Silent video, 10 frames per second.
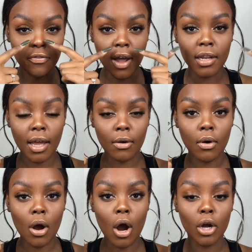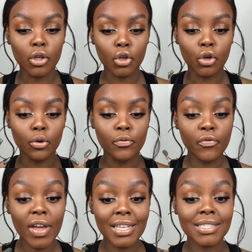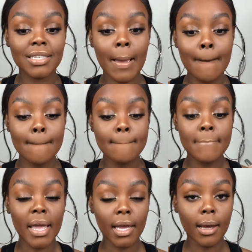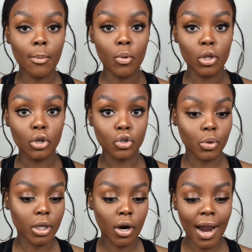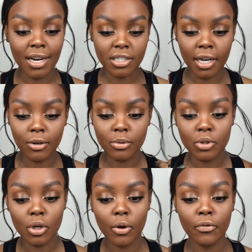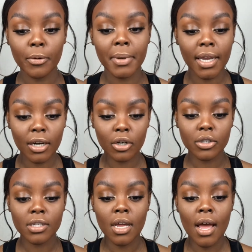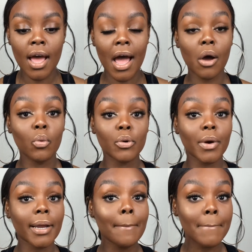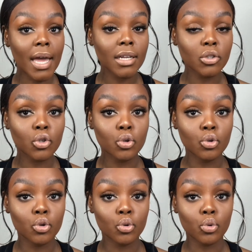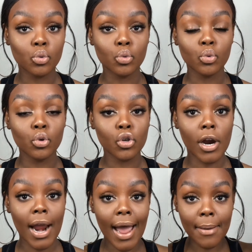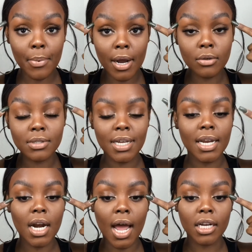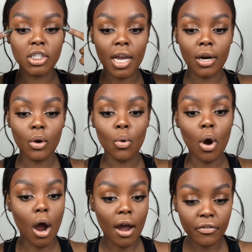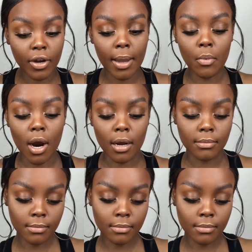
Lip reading: fallout on your face makeup when you're doing your eyeshadow. So for beginners, I would recommend to do your eyebrows and eyeshadow off camera.